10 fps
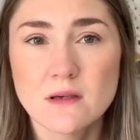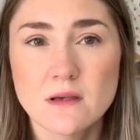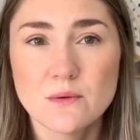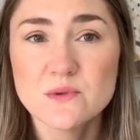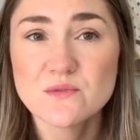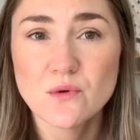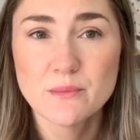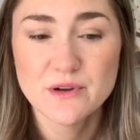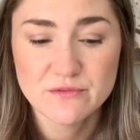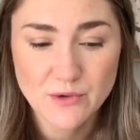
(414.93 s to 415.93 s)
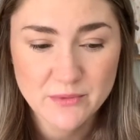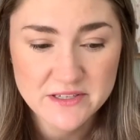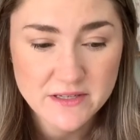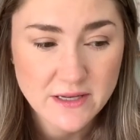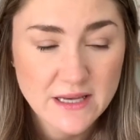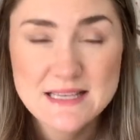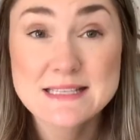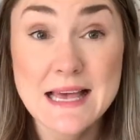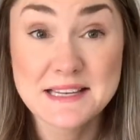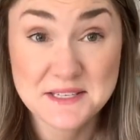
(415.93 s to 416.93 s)
it was a formative moment.
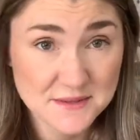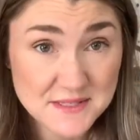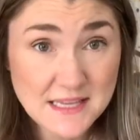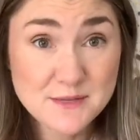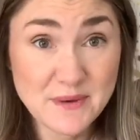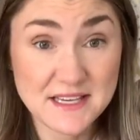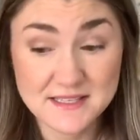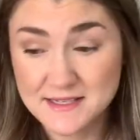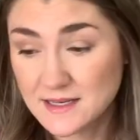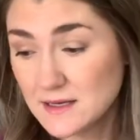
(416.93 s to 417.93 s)
Scent, scent-based.